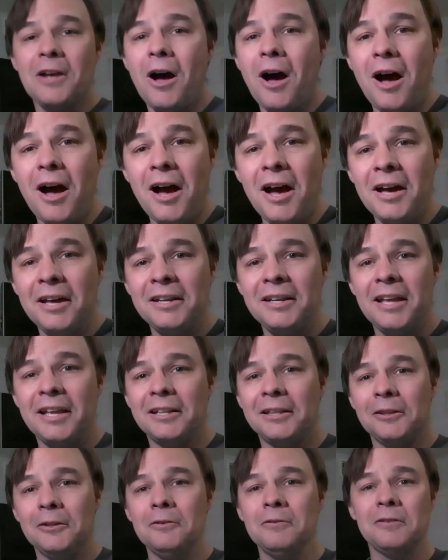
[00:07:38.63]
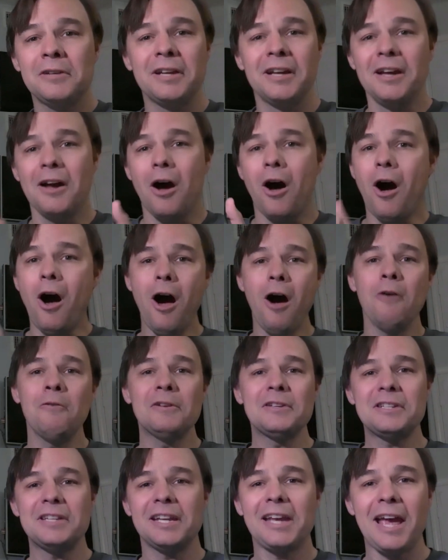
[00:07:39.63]
Han and Luke,
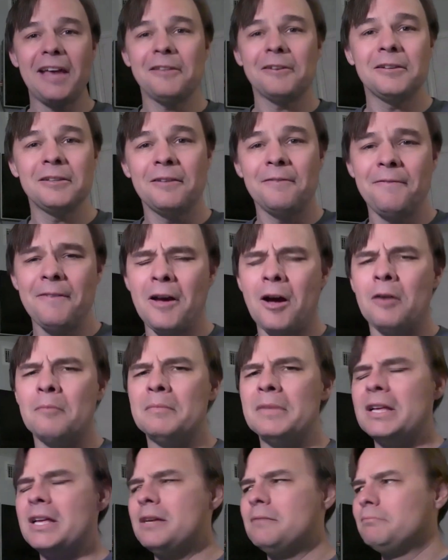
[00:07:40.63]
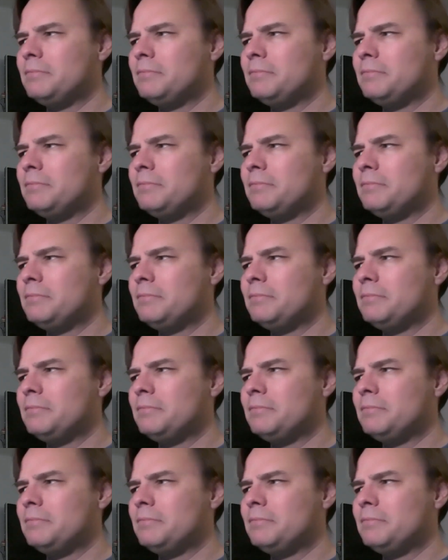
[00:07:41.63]
always together in the film.